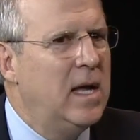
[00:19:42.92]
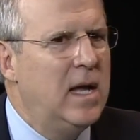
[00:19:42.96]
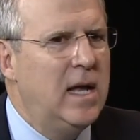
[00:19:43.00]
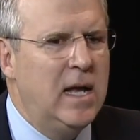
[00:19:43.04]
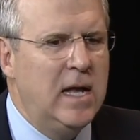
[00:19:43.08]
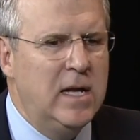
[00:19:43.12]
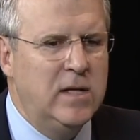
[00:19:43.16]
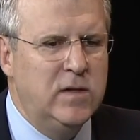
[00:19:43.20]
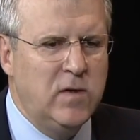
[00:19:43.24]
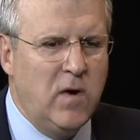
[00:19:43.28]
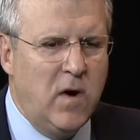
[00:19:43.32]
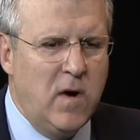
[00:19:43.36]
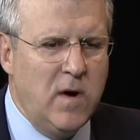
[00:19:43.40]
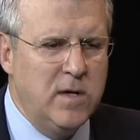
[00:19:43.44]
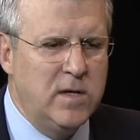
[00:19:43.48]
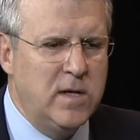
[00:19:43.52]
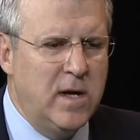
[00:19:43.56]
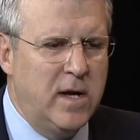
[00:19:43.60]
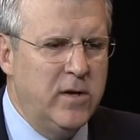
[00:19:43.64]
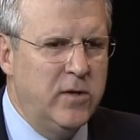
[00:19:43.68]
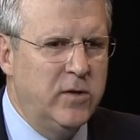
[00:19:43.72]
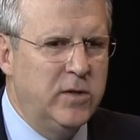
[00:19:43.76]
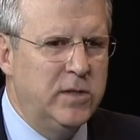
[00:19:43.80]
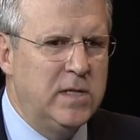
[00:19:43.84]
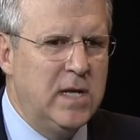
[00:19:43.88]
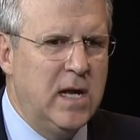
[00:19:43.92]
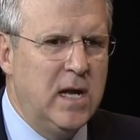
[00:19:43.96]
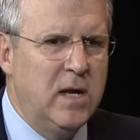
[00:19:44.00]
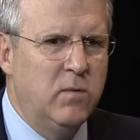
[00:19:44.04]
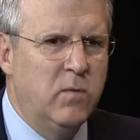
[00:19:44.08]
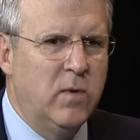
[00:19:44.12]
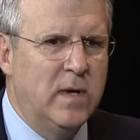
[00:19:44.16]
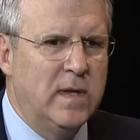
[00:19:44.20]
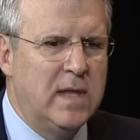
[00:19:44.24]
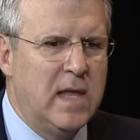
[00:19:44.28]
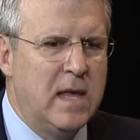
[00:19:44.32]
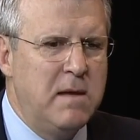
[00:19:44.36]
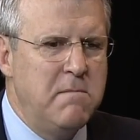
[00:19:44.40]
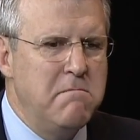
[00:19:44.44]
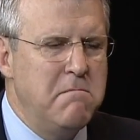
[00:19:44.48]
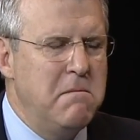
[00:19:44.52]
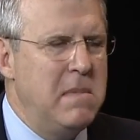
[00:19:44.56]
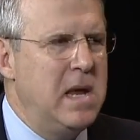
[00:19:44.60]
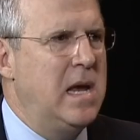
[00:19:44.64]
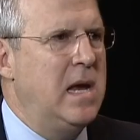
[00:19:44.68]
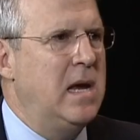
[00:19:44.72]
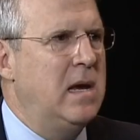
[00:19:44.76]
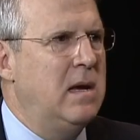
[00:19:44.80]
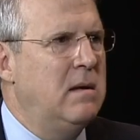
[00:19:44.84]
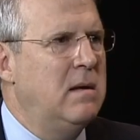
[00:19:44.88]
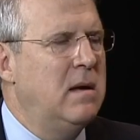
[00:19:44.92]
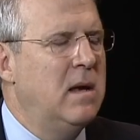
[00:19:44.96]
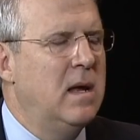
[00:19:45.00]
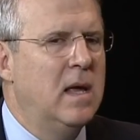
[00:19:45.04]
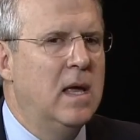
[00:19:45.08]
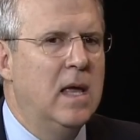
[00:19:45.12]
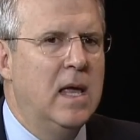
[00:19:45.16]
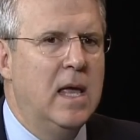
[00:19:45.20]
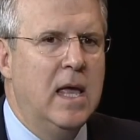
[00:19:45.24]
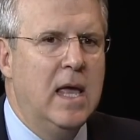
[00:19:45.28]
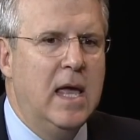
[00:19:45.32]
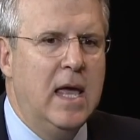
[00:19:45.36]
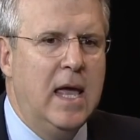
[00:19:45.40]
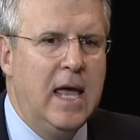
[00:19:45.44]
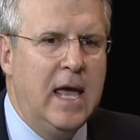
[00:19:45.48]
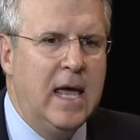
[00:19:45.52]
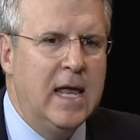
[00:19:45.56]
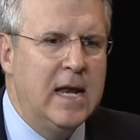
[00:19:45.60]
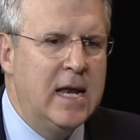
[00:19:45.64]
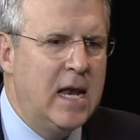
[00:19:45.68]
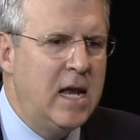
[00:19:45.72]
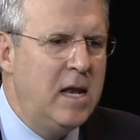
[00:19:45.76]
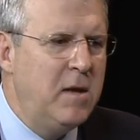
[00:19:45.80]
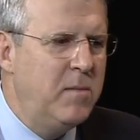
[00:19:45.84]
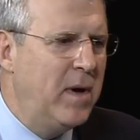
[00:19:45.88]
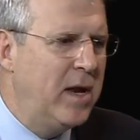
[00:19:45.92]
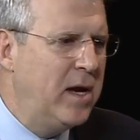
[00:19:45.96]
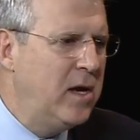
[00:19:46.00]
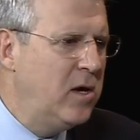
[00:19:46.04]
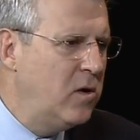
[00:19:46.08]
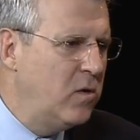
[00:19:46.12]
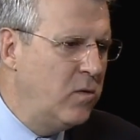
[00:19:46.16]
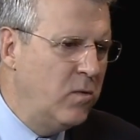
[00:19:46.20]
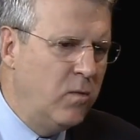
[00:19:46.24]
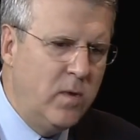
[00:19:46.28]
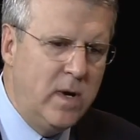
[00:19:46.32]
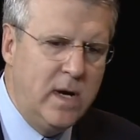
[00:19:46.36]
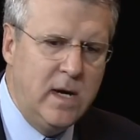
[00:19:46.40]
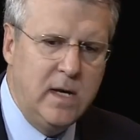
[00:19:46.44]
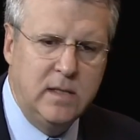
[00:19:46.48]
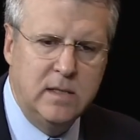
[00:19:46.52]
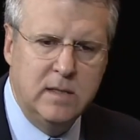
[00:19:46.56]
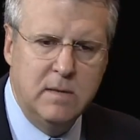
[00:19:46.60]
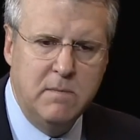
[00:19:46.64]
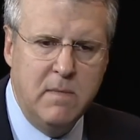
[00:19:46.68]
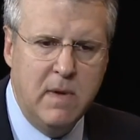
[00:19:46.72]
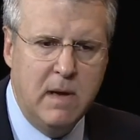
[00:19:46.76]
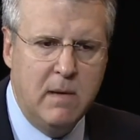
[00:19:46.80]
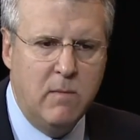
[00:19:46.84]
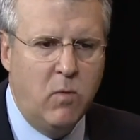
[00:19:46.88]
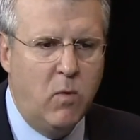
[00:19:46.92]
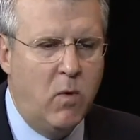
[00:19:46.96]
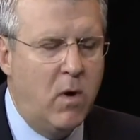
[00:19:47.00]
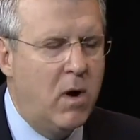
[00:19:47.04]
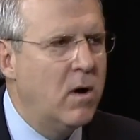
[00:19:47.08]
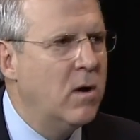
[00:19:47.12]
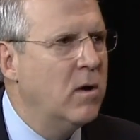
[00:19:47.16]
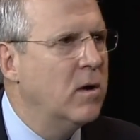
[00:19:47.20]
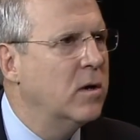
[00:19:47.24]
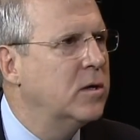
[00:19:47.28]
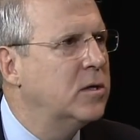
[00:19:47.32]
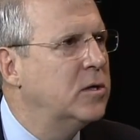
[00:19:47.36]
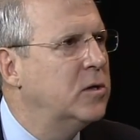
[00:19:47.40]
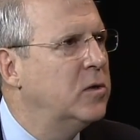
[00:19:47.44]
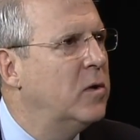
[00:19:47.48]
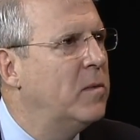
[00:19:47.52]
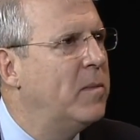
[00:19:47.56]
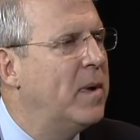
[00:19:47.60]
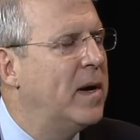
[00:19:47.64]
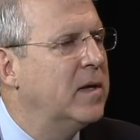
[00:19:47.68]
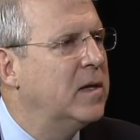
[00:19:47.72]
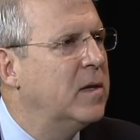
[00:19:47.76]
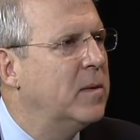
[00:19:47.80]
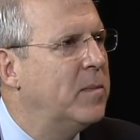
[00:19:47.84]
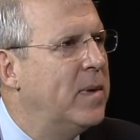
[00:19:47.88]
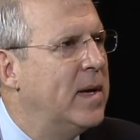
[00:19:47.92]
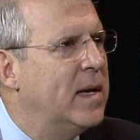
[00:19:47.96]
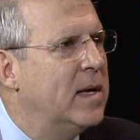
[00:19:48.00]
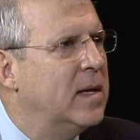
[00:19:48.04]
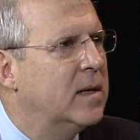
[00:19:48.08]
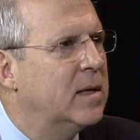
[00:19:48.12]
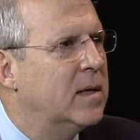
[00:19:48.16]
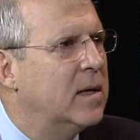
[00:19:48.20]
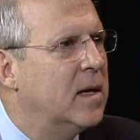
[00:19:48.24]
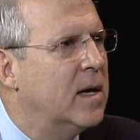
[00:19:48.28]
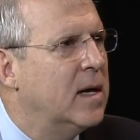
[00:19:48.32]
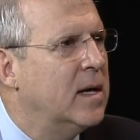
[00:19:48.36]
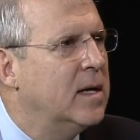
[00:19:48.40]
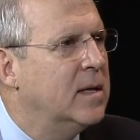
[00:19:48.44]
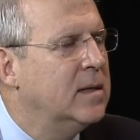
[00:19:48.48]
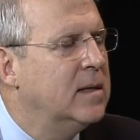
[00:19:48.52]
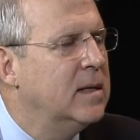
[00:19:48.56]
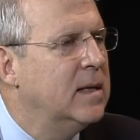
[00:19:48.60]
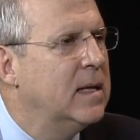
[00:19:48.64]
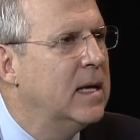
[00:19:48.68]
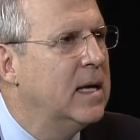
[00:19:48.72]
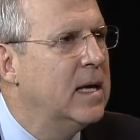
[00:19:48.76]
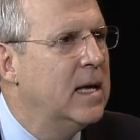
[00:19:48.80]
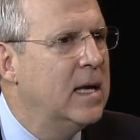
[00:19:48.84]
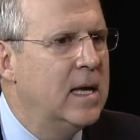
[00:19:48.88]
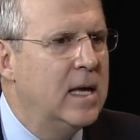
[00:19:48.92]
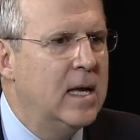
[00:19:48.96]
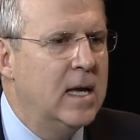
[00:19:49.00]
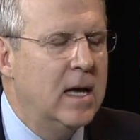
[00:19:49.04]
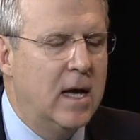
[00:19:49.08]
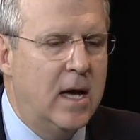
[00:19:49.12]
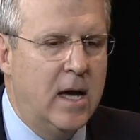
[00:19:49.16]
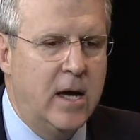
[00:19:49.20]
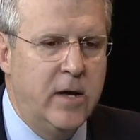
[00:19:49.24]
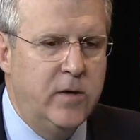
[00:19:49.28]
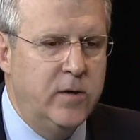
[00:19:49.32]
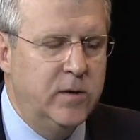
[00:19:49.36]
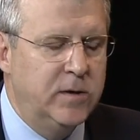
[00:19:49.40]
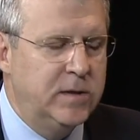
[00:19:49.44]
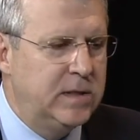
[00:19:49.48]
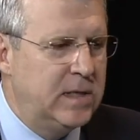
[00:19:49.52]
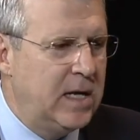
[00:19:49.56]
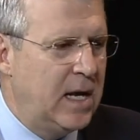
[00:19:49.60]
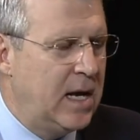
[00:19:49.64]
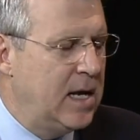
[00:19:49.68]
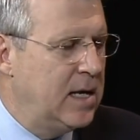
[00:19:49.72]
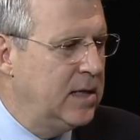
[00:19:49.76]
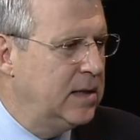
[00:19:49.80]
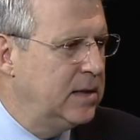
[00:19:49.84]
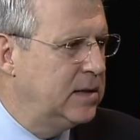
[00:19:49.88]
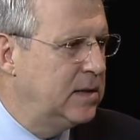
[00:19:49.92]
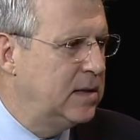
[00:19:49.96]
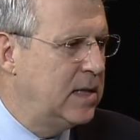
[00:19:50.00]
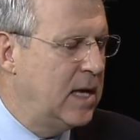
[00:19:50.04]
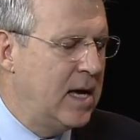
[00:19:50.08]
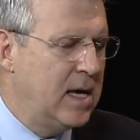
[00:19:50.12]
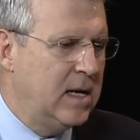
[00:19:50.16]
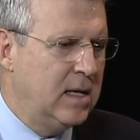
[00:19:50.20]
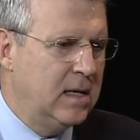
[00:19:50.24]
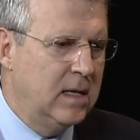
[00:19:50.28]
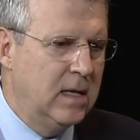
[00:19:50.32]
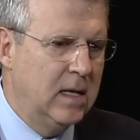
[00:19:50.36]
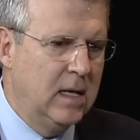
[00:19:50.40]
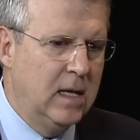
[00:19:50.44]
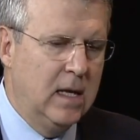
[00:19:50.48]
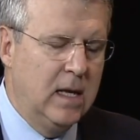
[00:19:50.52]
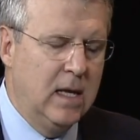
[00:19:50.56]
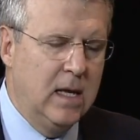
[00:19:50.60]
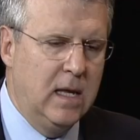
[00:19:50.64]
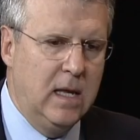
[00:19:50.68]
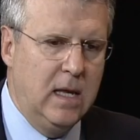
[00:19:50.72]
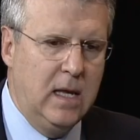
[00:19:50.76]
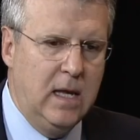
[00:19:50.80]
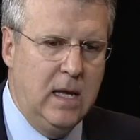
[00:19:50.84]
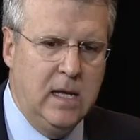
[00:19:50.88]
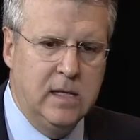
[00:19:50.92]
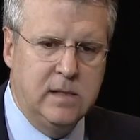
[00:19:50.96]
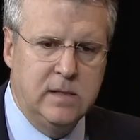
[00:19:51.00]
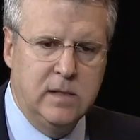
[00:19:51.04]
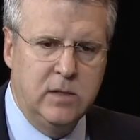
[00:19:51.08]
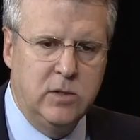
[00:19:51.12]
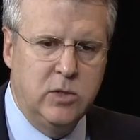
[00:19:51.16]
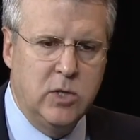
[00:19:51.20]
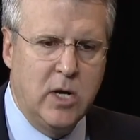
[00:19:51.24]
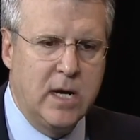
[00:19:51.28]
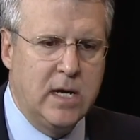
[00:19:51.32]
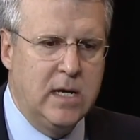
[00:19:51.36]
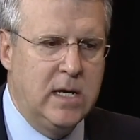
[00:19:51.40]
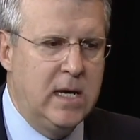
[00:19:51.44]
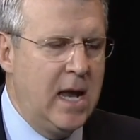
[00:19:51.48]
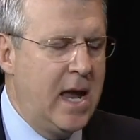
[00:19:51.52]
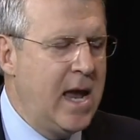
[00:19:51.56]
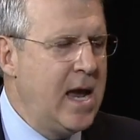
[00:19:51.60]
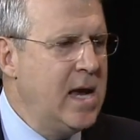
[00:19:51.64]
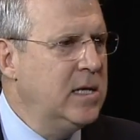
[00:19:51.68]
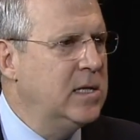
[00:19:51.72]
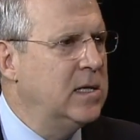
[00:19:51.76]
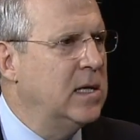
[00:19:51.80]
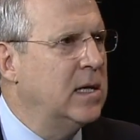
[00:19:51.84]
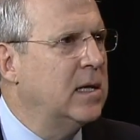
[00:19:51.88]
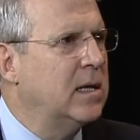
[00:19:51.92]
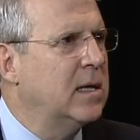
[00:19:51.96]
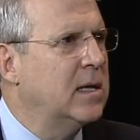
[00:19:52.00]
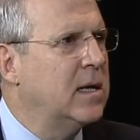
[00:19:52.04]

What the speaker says: it's hard to understand what they mean, and anybody who reads a memoir or two about the Pentagon understands that It's a gigantic